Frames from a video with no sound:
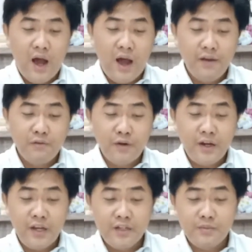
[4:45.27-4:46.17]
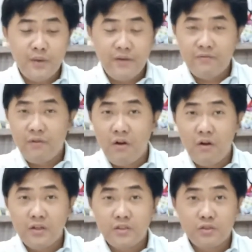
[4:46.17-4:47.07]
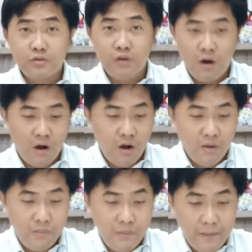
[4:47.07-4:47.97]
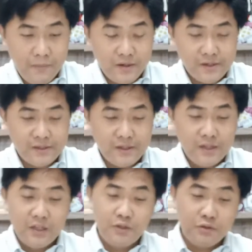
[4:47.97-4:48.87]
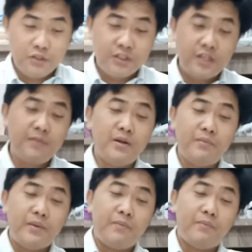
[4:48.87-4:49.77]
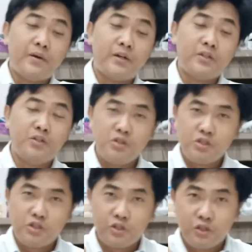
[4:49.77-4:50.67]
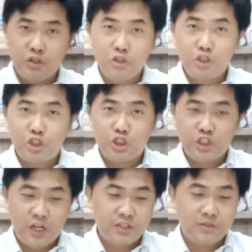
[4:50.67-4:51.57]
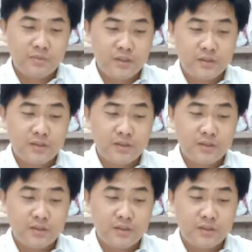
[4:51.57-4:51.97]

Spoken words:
I raise my voice to all people. You simple people, you good judgment.